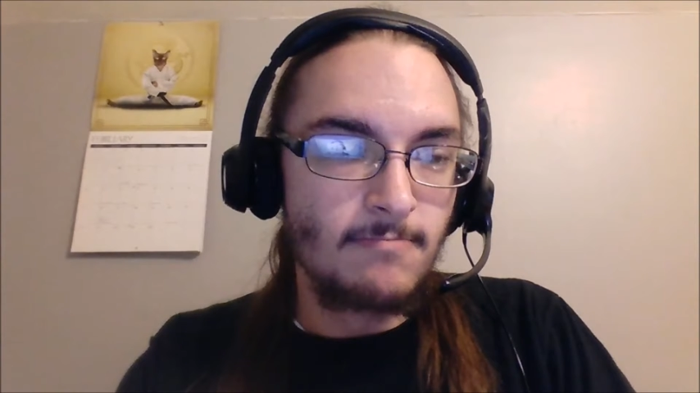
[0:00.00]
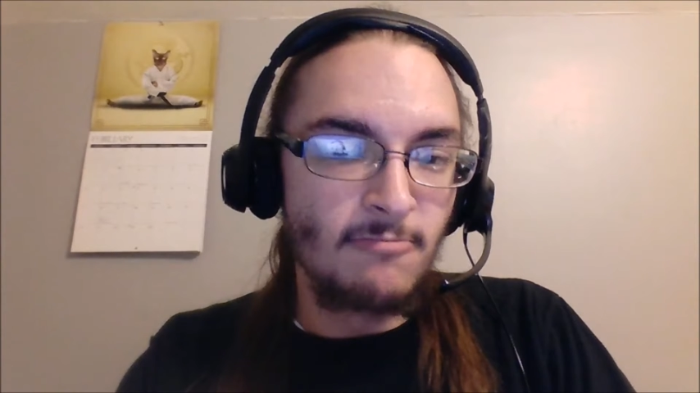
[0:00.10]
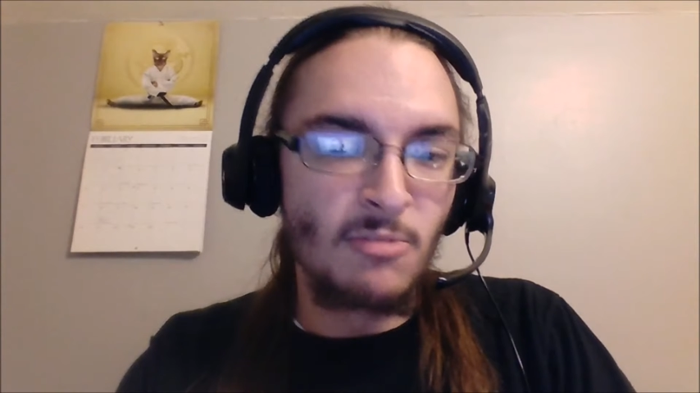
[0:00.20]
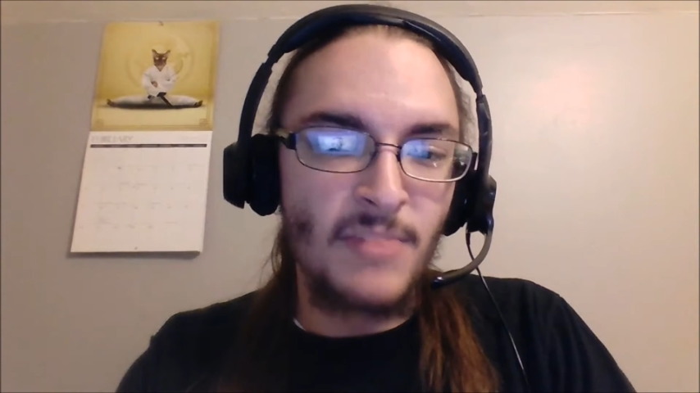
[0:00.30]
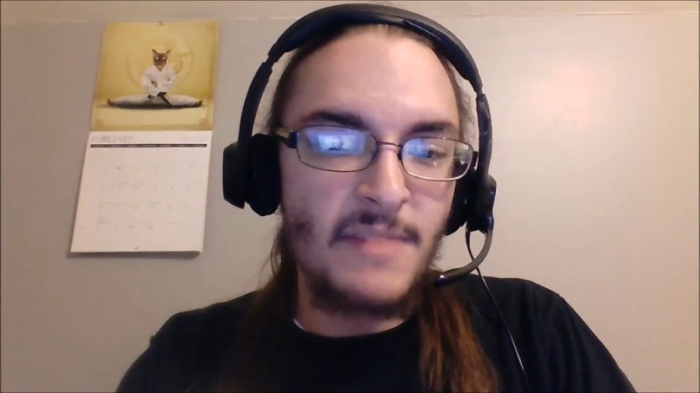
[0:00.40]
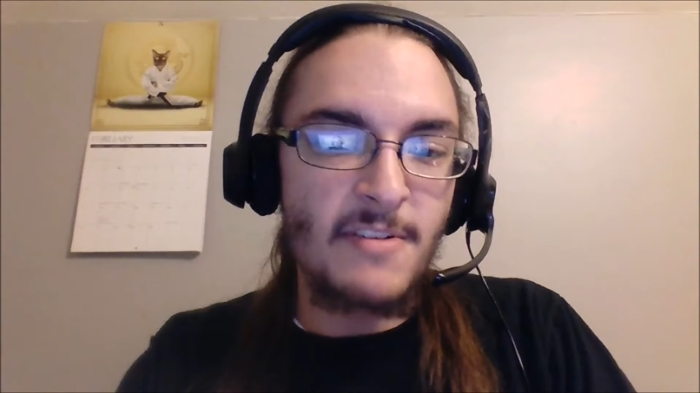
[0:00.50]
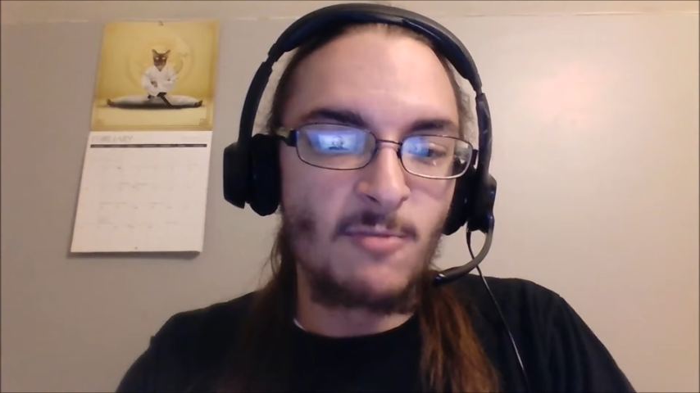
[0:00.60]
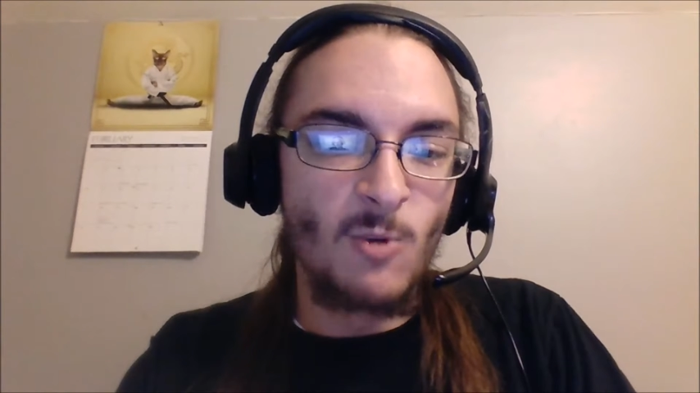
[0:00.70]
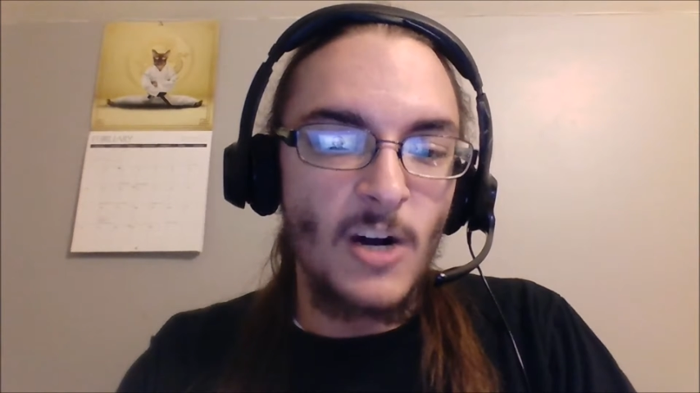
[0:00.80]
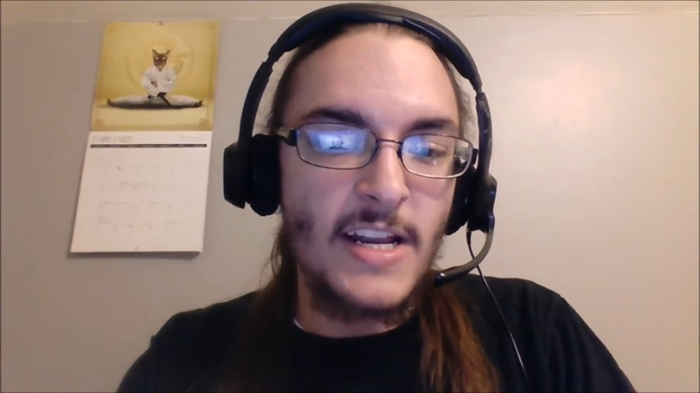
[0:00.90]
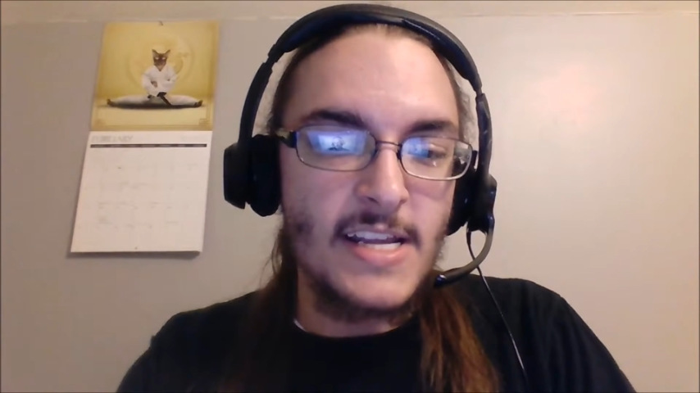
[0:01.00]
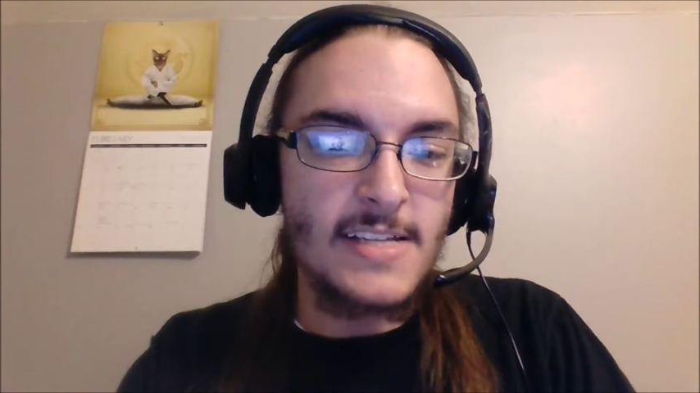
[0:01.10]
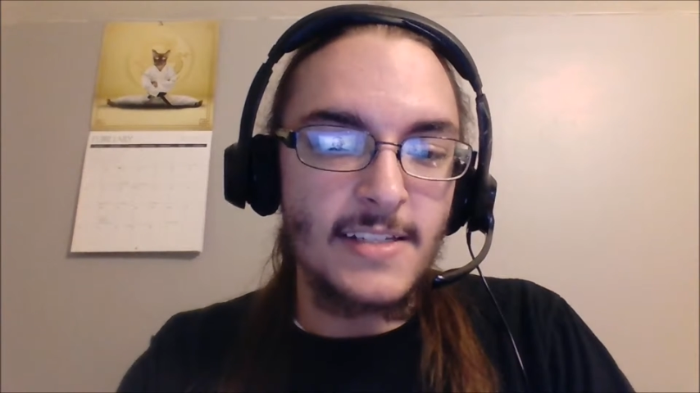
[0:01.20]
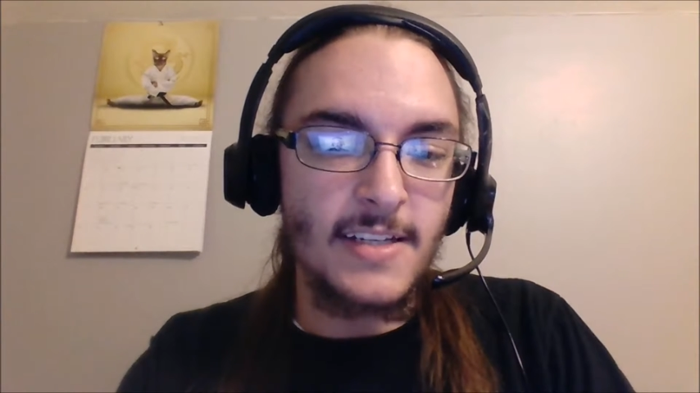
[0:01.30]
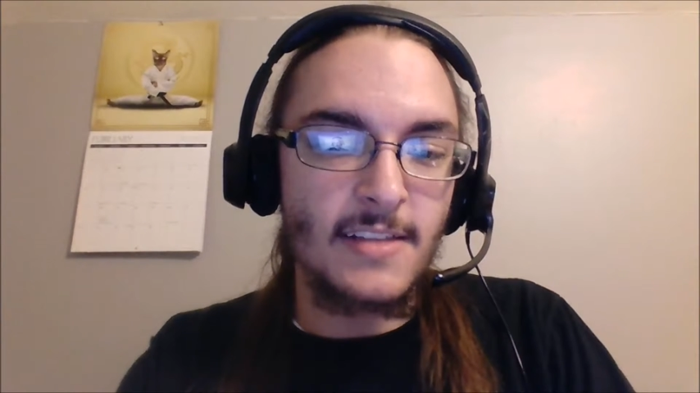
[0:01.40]
well, maybe one
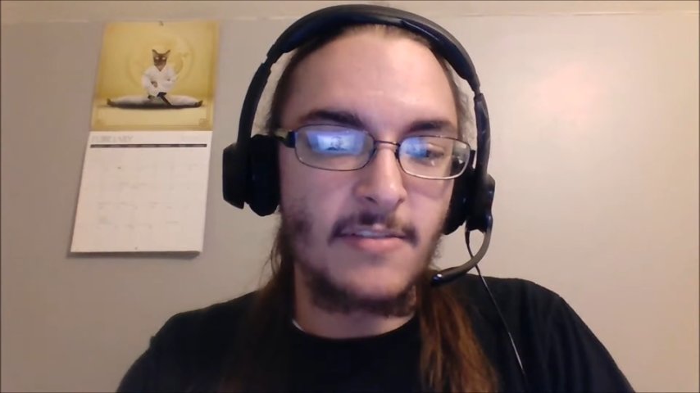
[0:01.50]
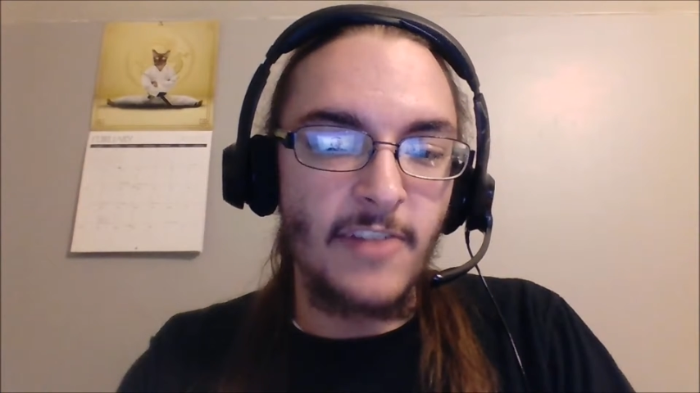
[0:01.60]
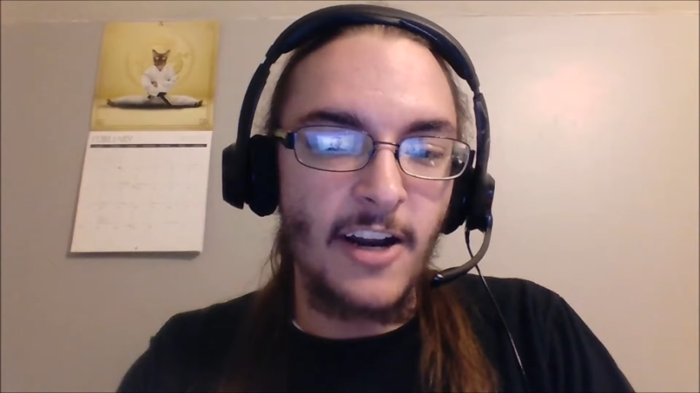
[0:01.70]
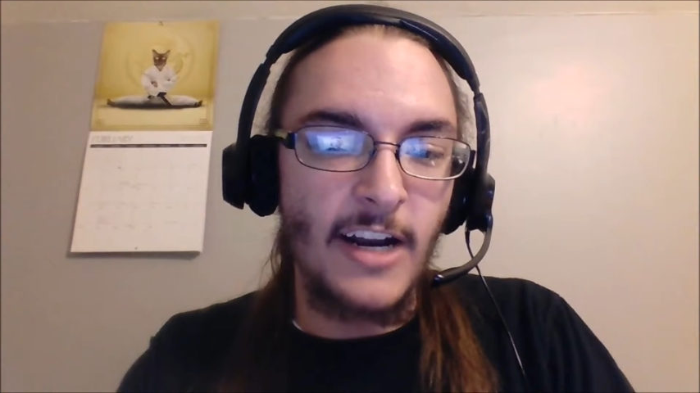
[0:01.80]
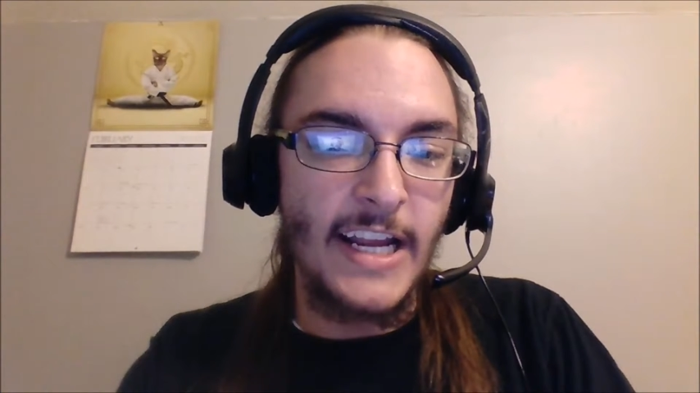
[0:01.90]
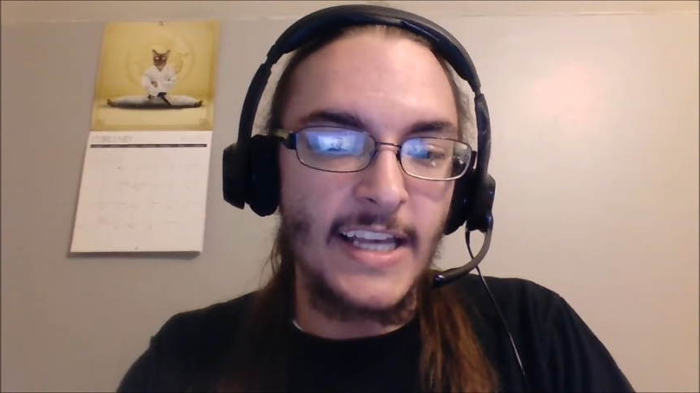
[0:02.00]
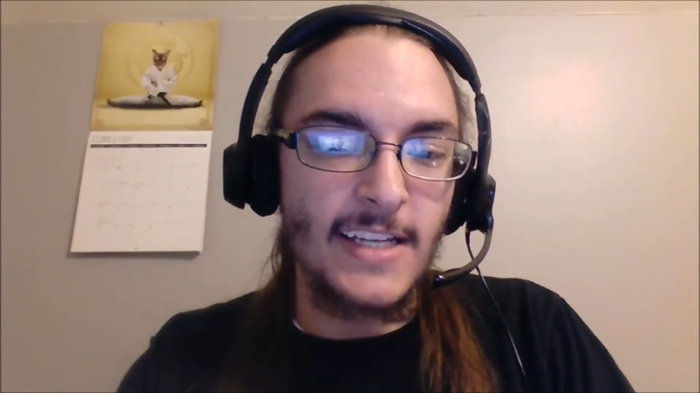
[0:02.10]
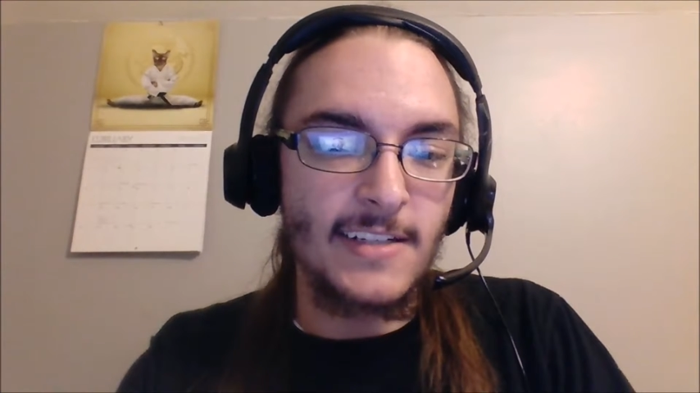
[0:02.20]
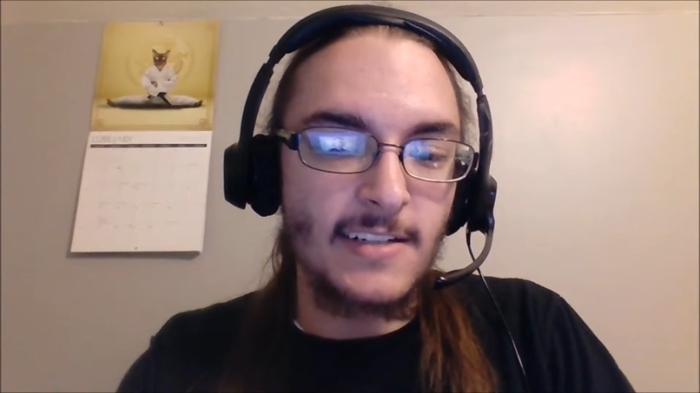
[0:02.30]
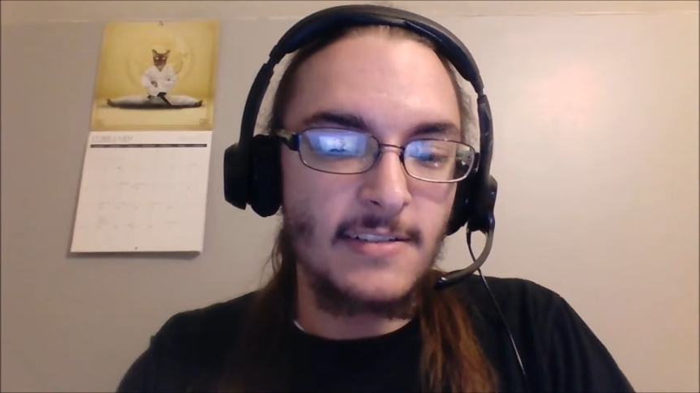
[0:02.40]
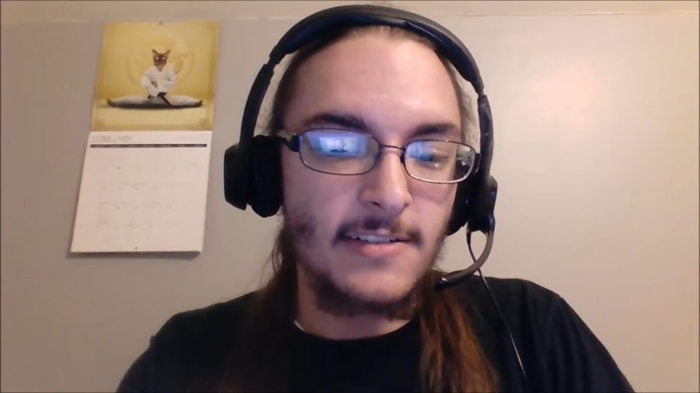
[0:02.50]
is at the very end.